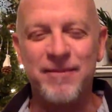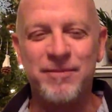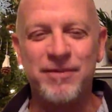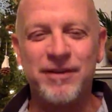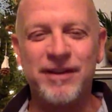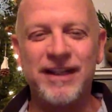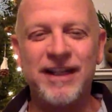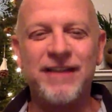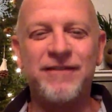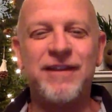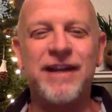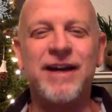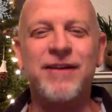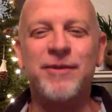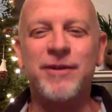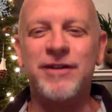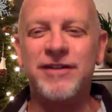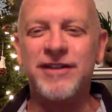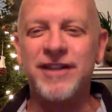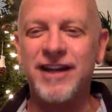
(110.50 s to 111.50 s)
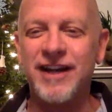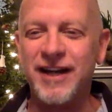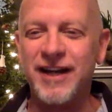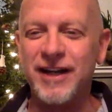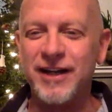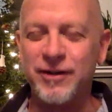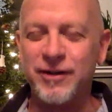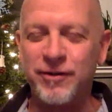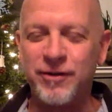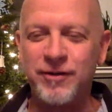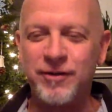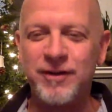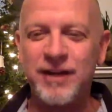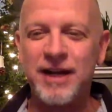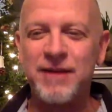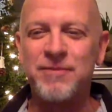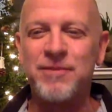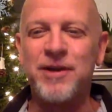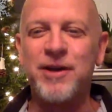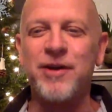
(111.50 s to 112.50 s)
I believe that was your
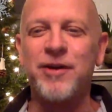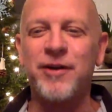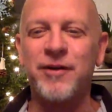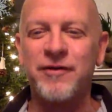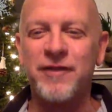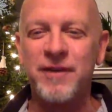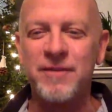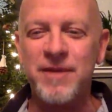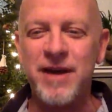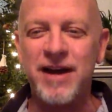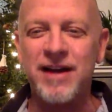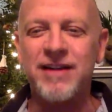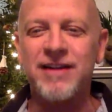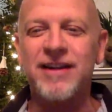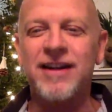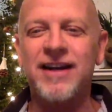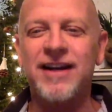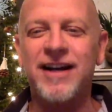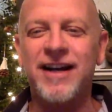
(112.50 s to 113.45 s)
debut, if I'm not